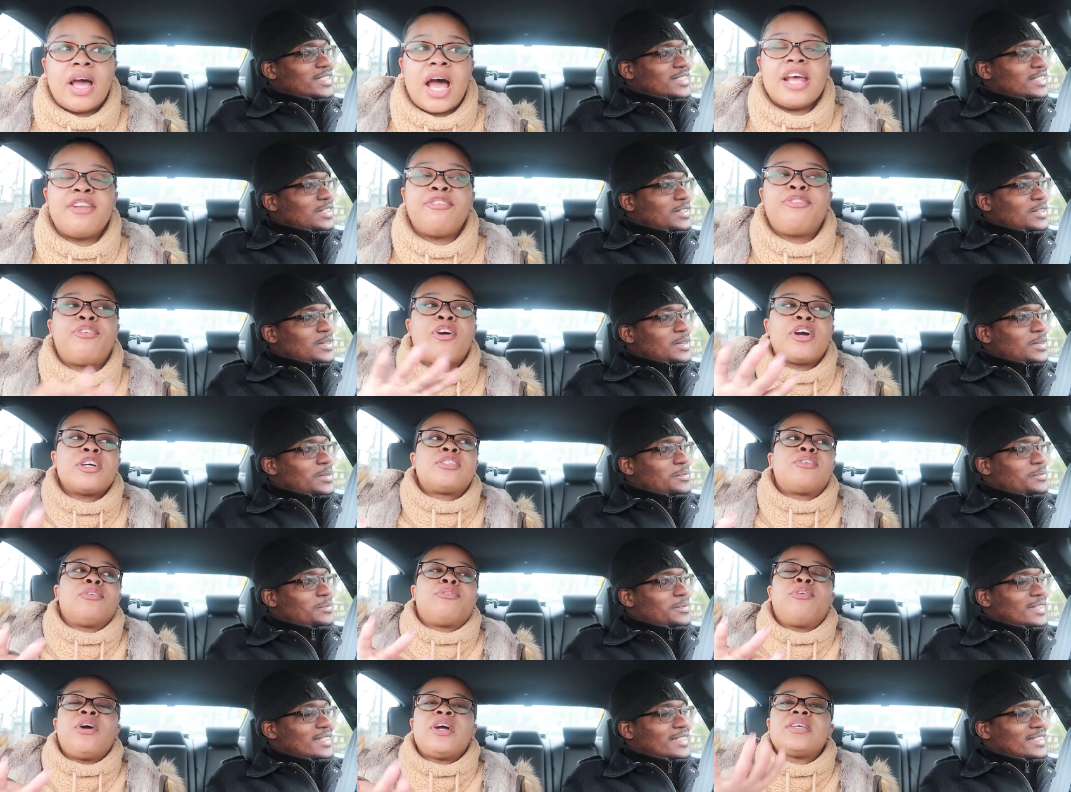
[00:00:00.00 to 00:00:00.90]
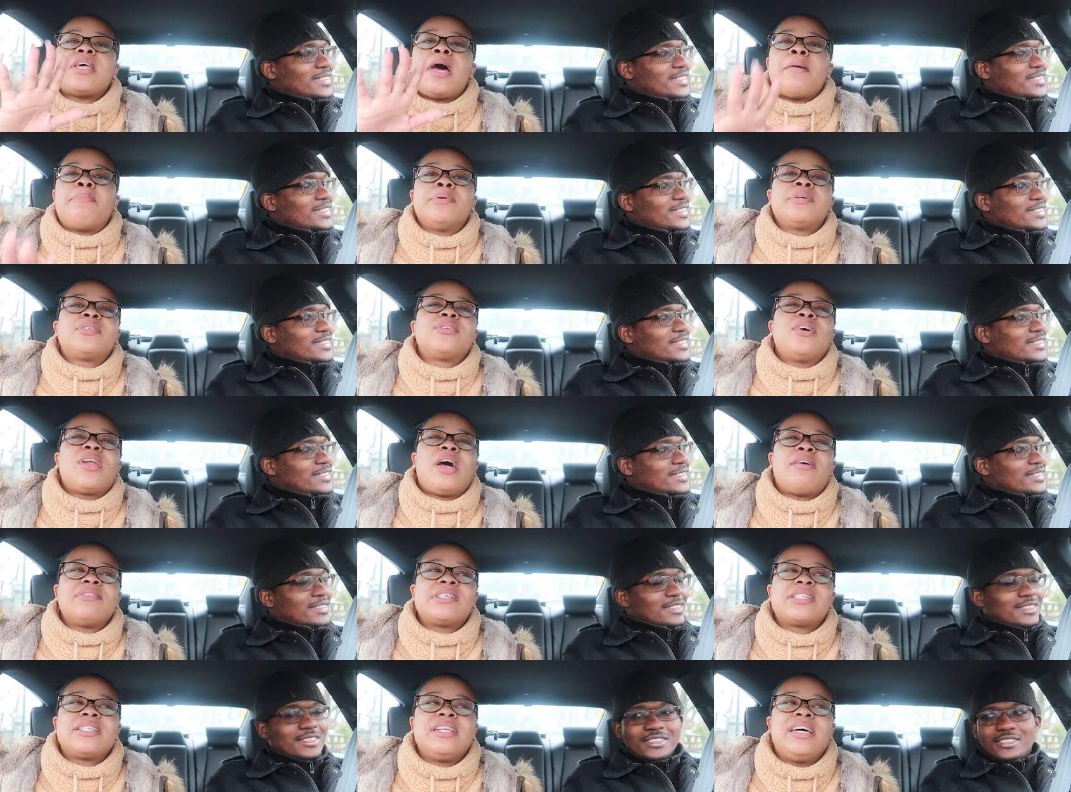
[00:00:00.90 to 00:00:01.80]
Speaker 1: The first episode,
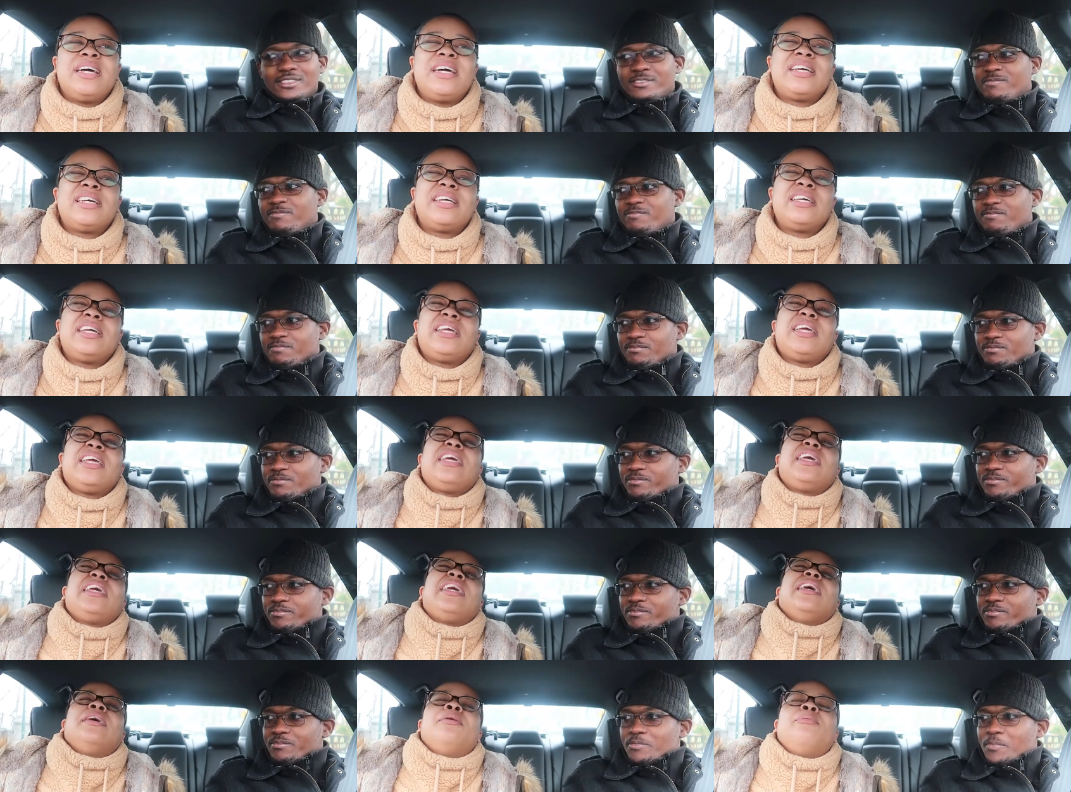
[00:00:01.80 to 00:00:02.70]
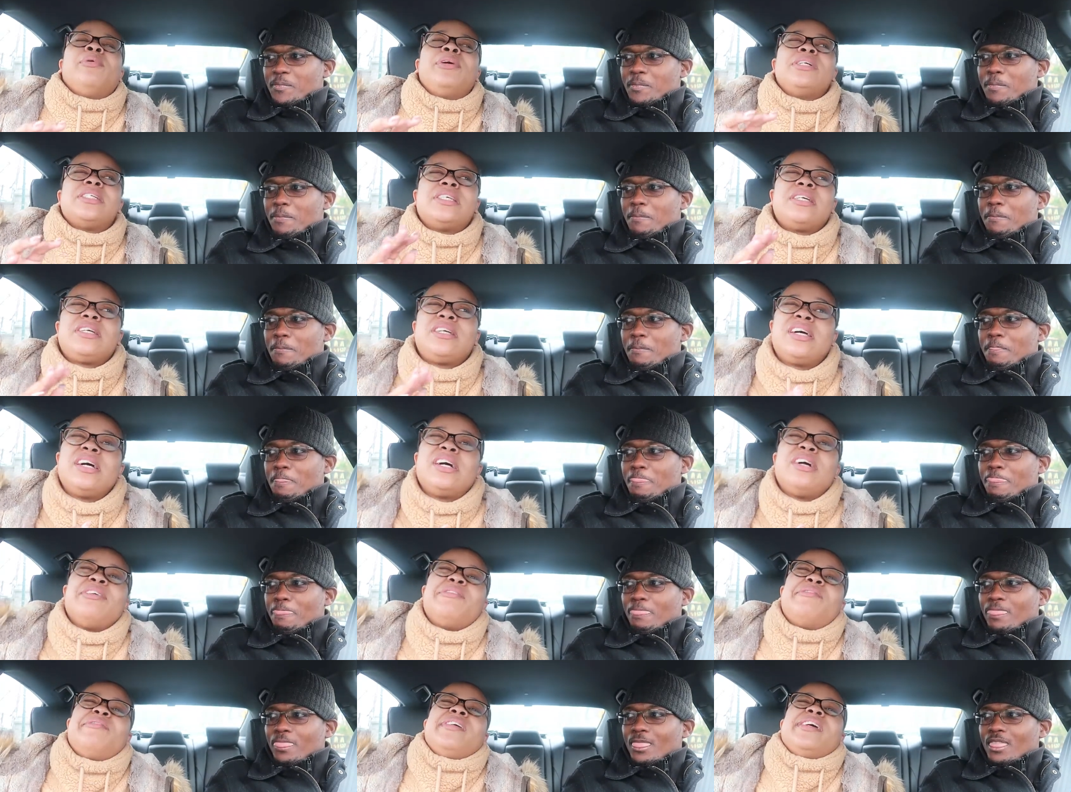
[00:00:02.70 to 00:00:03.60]
I was like, where's he
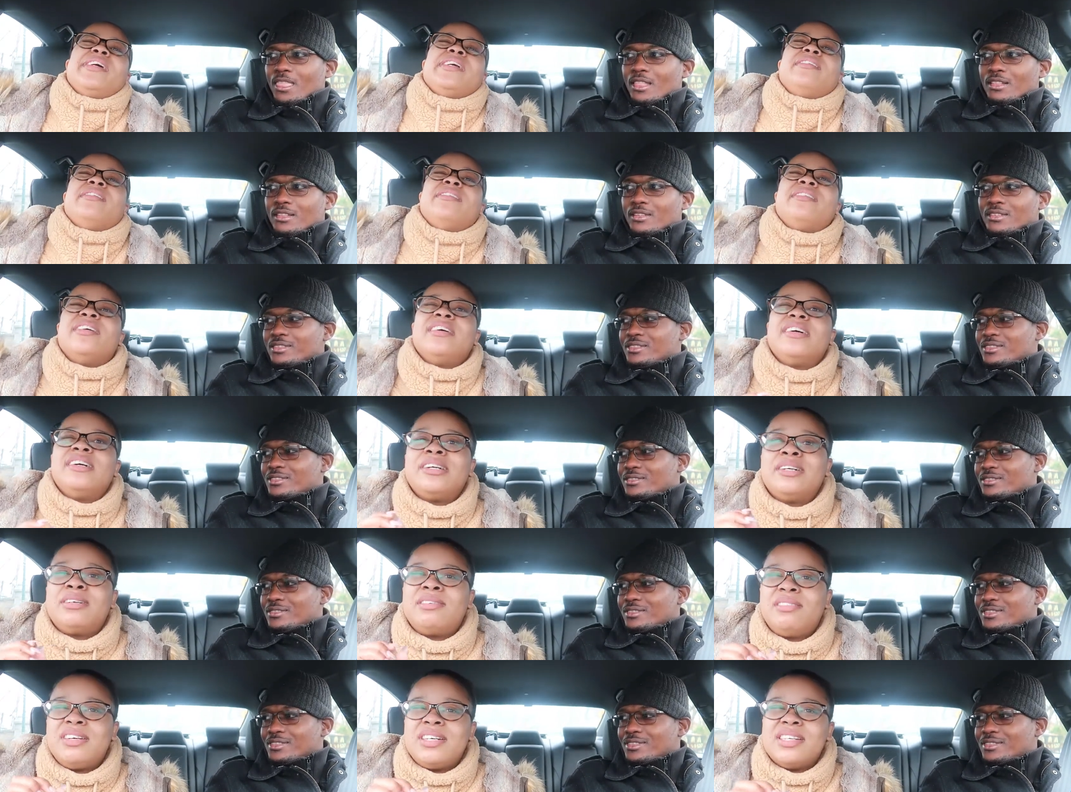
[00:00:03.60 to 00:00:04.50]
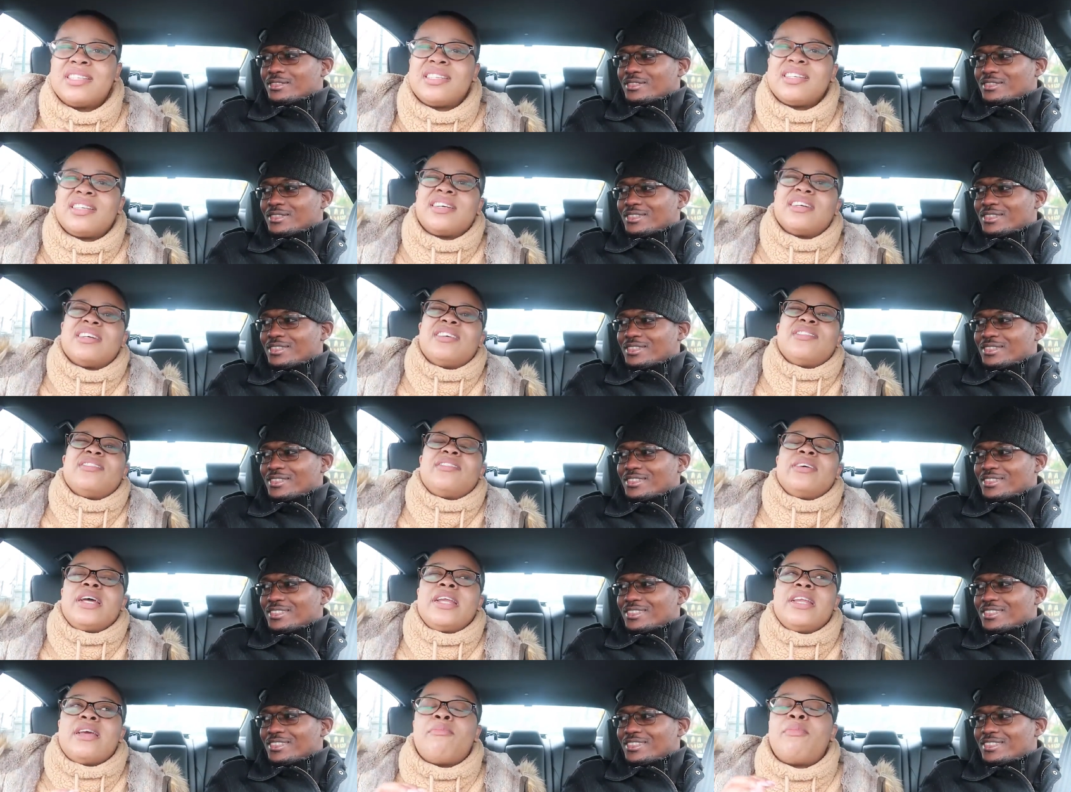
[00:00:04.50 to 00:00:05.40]
going? Where's he
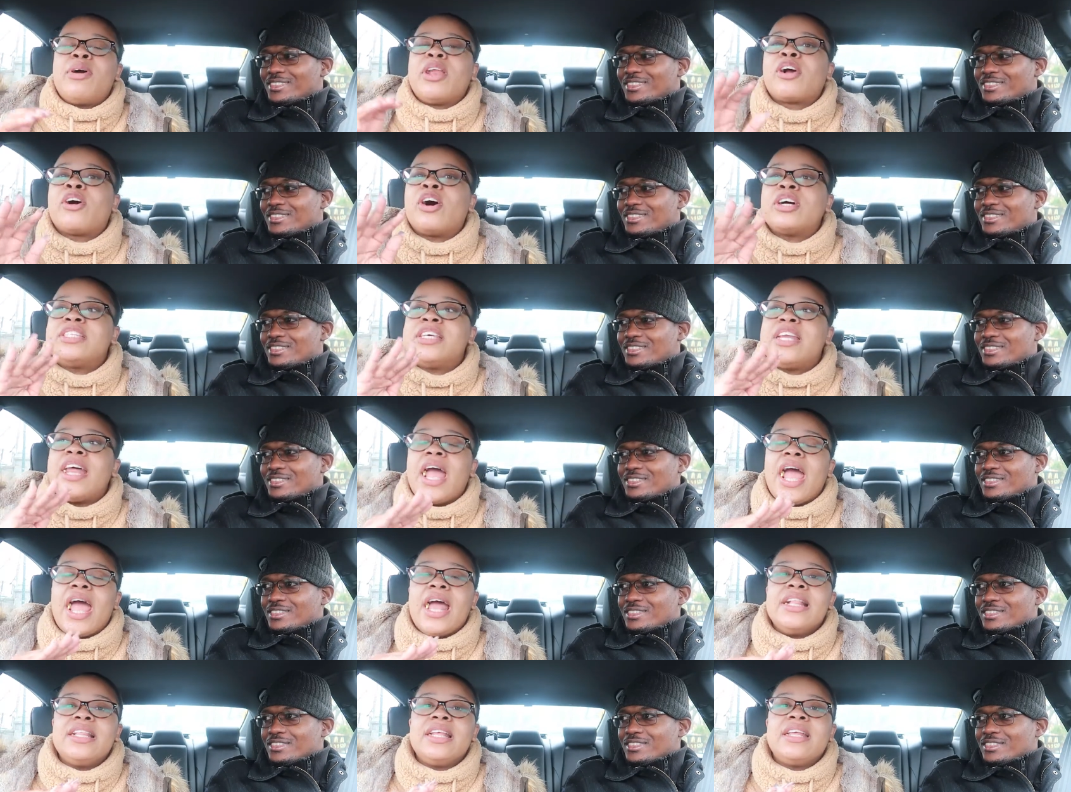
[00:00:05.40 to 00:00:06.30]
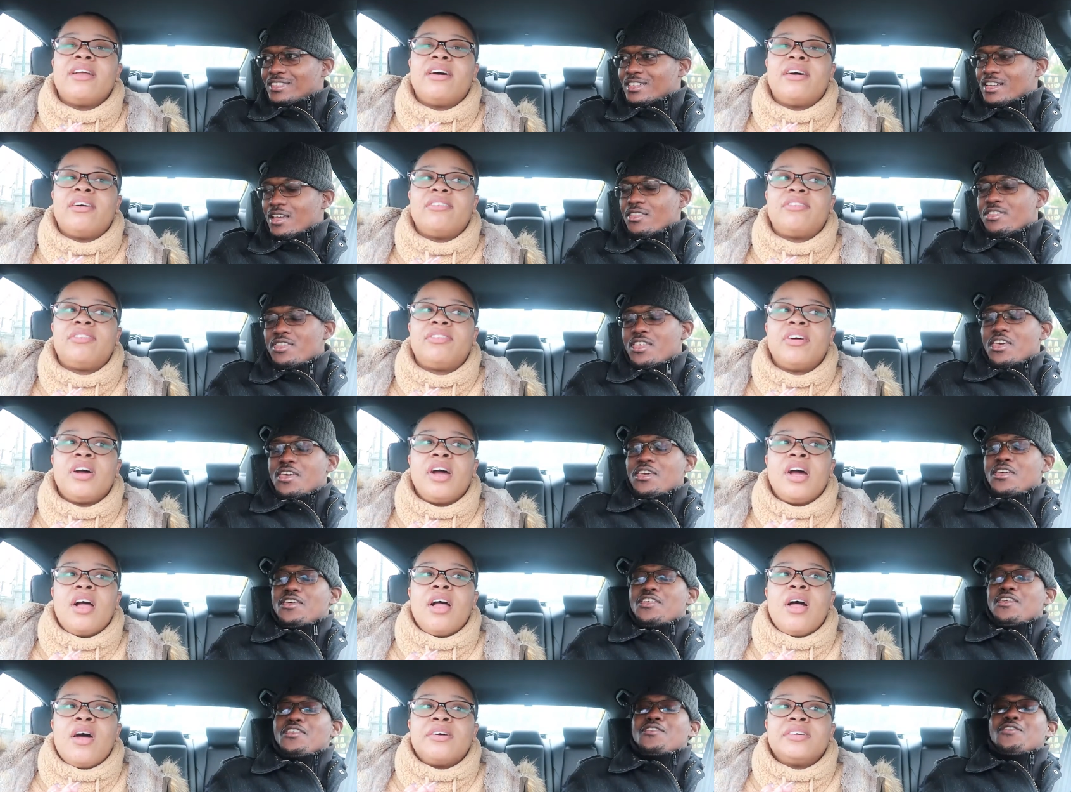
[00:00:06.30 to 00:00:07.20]
going? And when it got to the ending of
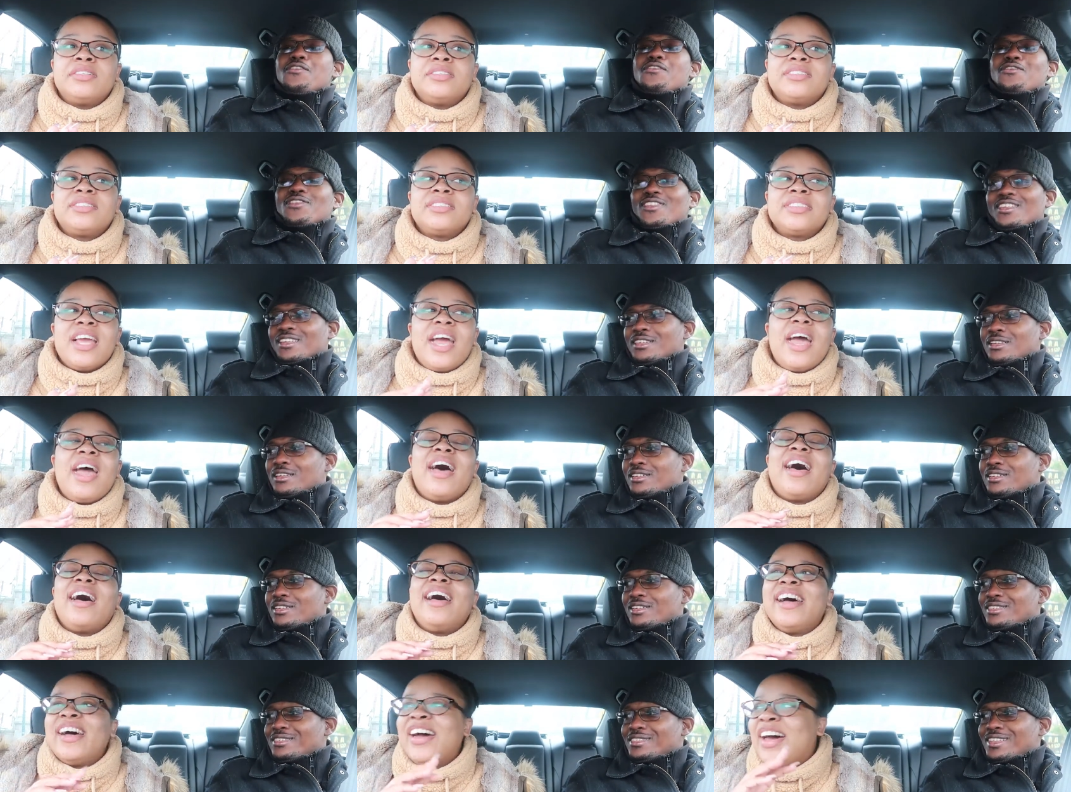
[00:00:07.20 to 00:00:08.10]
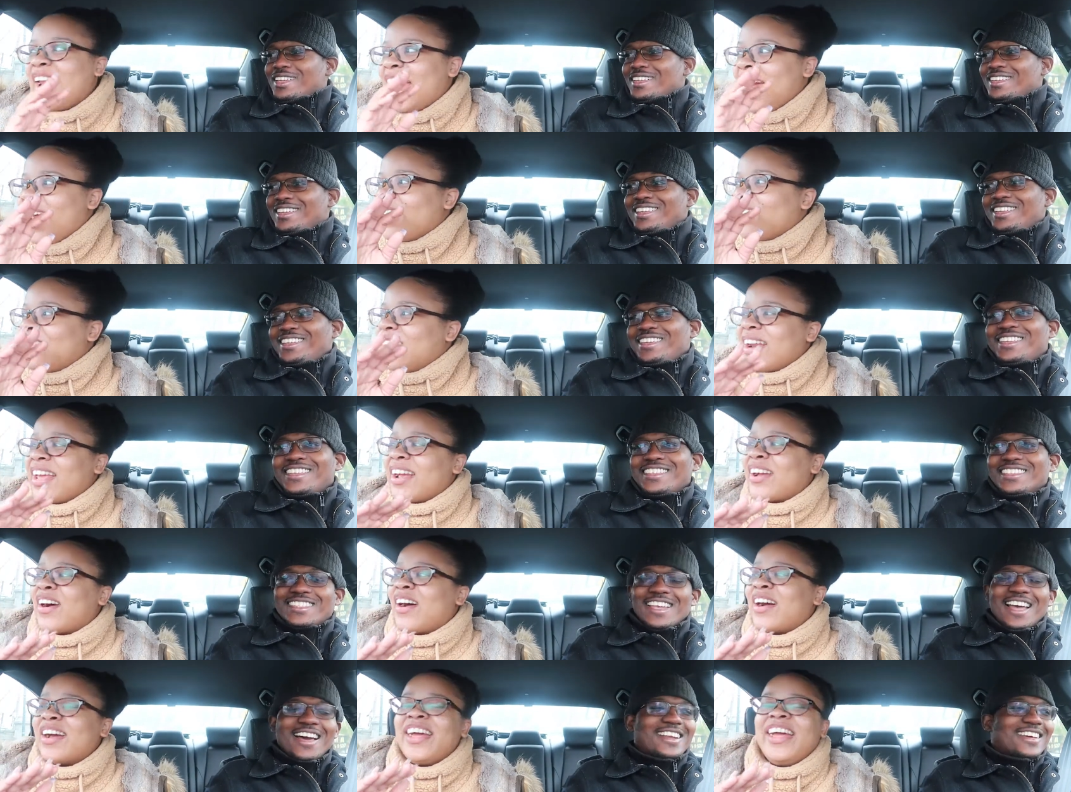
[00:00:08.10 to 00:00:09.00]
when
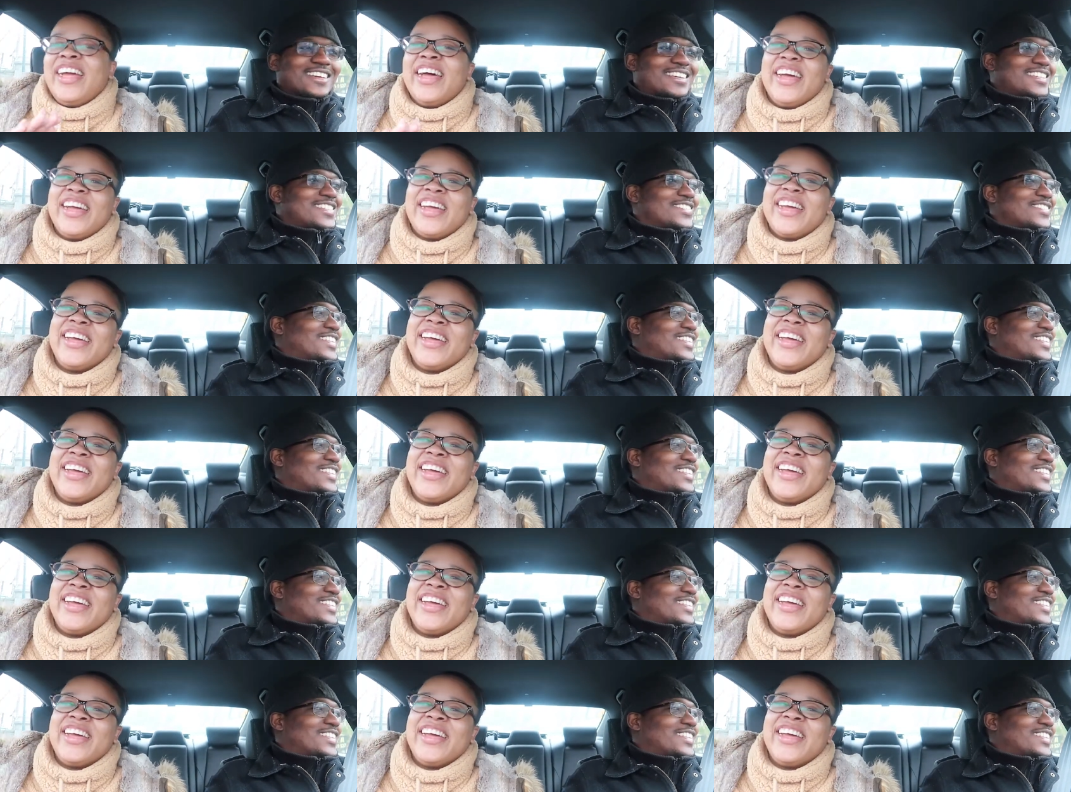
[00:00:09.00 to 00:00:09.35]
it got